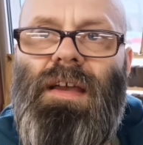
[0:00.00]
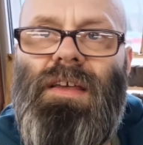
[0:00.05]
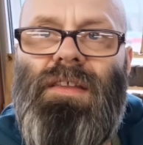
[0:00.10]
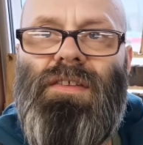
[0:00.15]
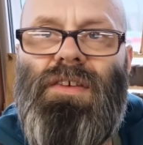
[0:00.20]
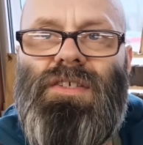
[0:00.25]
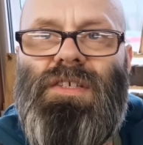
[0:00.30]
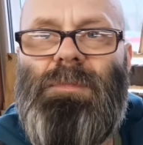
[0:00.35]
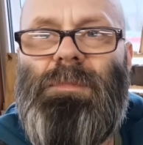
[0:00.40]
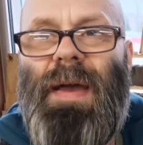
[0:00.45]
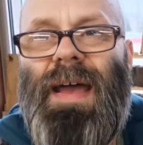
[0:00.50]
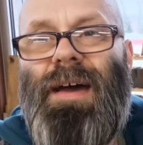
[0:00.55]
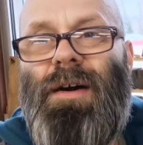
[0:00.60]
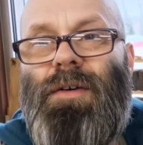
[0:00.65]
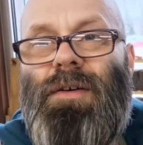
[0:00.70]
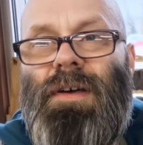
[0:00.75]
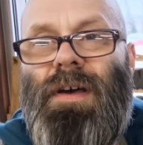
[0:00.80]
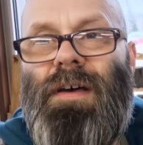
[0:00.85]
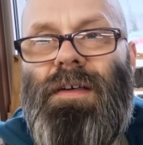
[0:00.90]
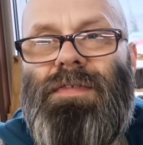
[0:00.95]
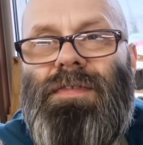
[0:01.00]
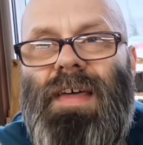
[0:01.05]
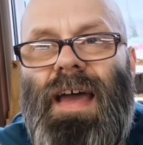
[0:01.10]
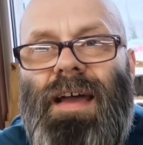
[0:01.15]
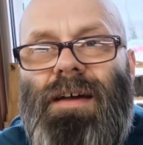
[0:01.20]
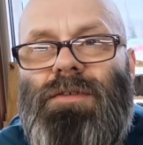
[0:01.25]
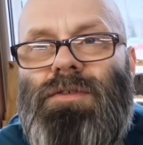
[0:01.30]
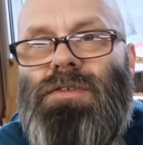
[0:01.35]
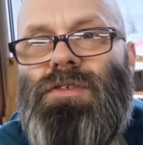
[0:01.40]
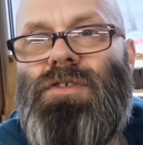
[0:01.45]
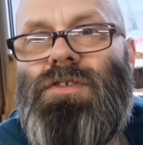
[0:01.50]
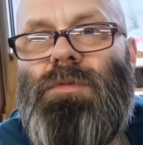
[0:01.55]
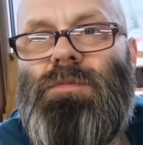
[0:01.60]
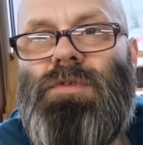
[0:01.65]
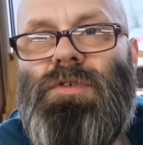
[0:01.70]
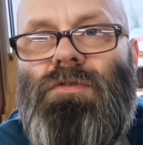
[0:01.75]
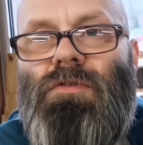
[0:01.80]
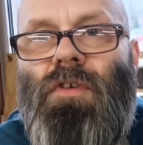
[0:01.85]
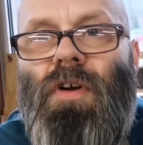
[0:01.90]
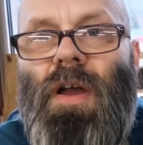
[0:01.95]
There's about a thousand
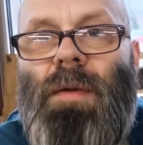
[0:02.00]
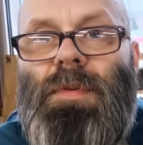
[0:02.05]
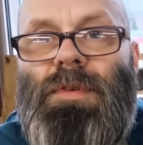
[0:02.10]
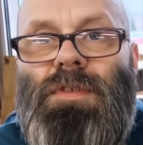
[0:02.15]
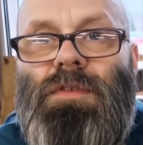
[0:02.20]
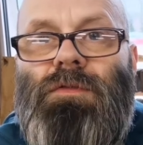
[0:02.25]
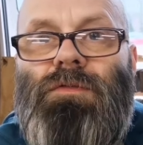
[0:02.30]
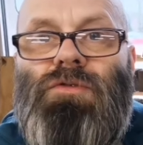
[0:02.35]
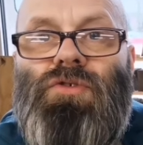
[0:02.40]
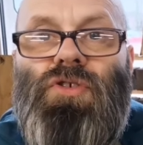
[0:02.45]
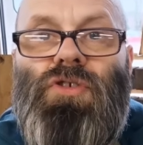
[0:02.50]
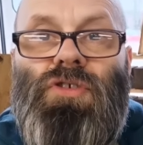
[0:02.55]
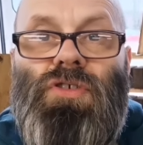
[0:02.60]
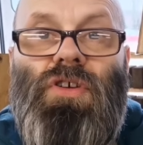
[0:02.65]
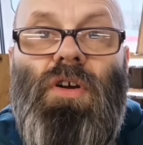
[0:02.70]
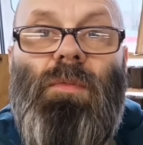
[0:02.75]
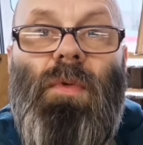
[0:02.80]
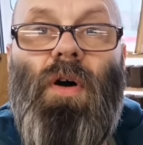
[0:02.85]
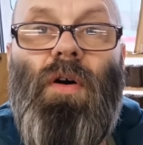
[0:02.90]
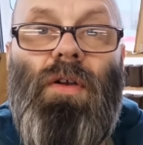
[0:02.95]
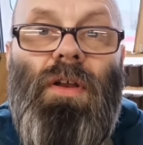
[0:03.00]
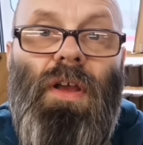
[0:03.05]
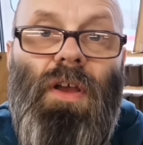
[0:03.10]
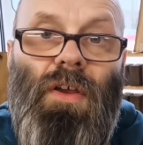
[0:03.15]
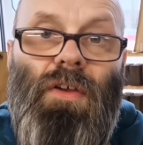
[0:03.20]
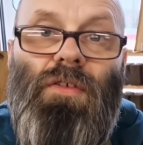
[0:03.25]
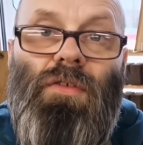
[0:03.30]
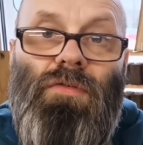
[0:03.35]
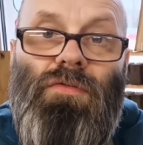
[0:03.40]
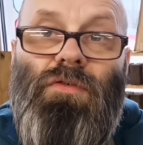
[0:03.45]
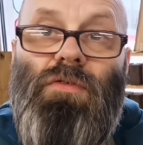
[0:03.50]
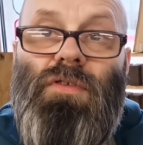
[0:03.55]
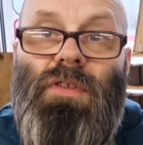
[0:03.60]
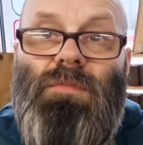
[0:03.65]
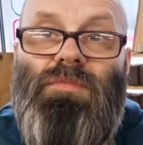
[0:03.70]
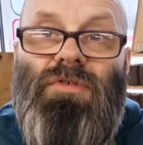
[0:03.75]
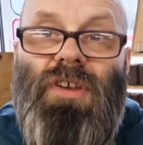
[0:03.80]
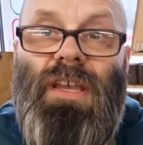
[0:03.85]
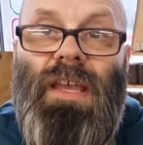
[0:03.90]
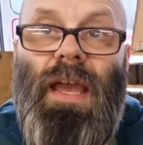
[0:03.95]
subscribers who've just come on through the
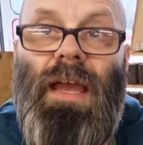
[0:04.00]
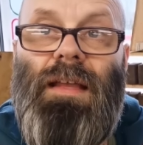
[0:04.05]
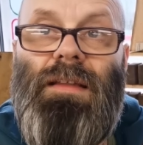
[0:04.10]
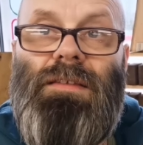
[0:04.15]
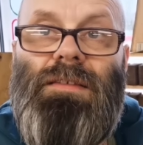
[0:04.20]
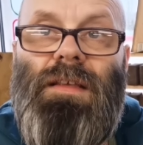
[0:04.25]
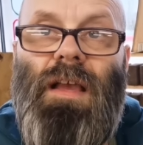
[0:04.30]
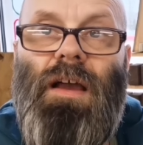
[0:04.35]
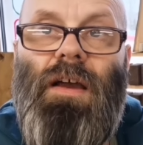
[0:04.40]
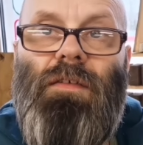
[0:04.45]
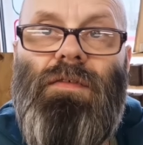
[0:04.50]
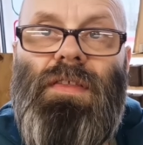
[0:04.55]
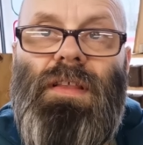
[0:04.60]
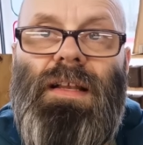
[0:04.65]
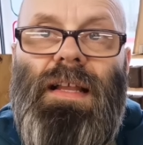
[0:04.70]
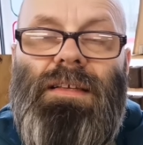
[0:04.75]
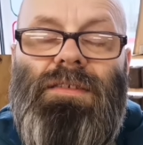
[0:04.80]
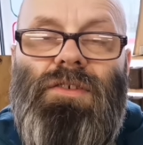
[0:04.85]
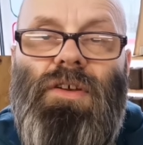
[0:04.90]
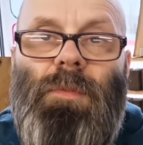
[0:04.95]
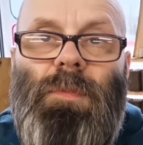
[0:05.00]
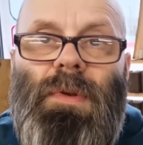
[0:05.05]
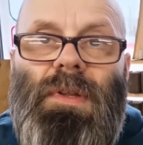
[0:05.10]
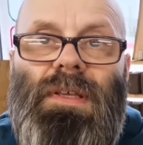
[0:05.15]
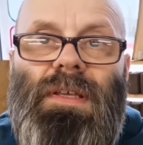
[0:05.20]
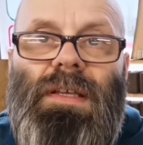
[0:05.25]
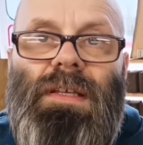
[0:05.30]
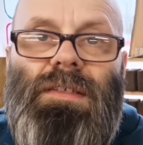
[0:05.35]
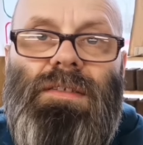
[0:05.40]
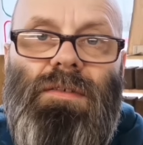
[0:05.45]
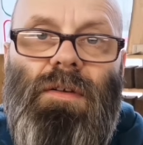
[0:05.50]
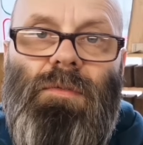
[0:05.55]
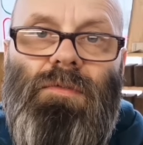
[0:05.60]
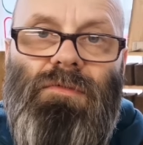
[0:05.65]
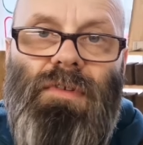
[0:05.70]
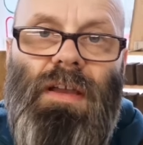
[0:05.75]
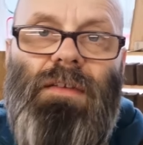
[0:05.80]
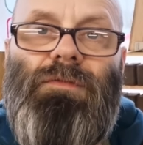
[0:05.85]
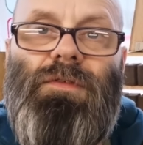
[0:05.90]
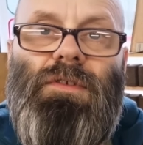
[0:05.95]
briquettes over the last couple of years. So I'm
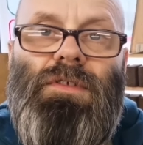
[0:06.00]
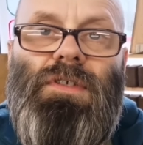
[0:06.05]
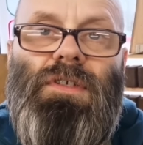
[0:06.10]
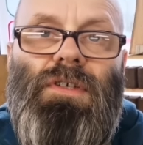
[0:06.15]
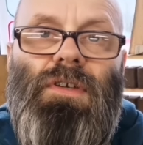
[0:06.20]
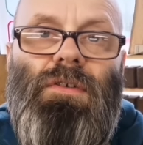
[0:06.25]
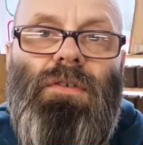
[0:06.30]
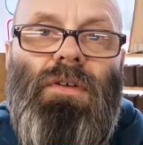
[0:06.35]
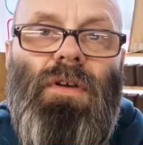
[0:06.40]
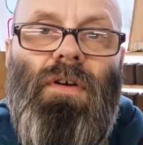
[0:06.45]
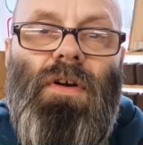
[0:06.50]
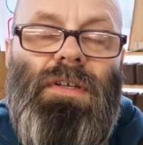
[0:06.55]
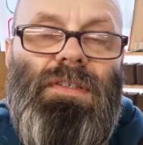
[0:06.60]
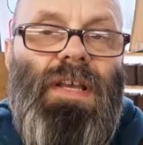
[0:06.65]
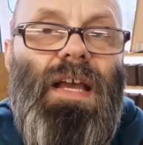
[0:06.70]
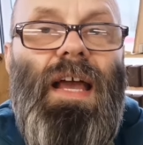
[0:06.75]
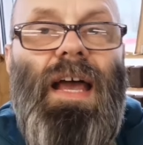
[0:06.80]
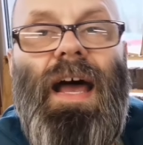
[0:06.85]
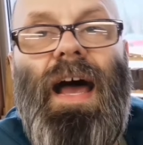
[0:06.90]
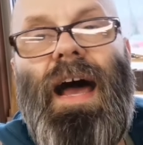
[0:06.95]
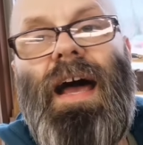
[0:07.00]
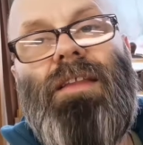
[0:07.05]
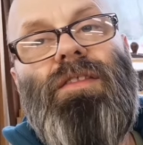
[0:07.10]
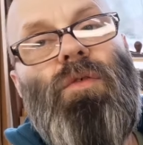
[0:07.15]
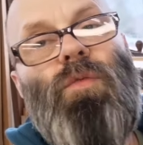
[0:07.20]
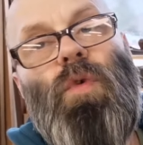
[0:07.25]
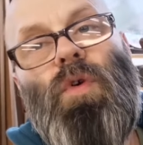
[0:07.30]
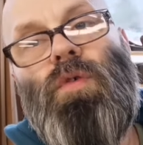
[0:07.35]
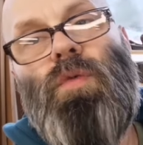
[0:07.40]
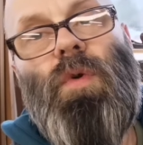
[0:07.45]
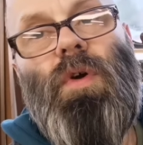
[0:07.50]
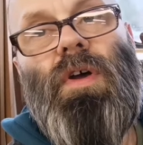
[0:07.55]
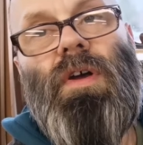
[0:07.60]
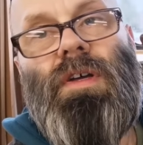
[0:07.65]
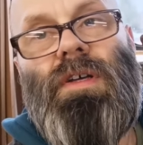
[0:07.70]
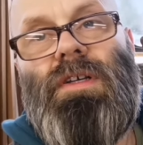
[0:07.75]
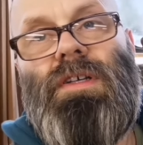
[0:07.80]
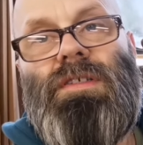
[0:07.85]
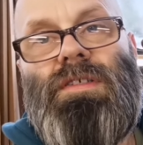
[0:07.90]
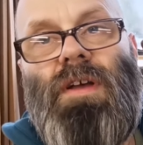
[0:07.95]
grateful to you guys and the
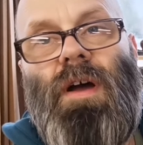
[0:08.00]
woodworkers.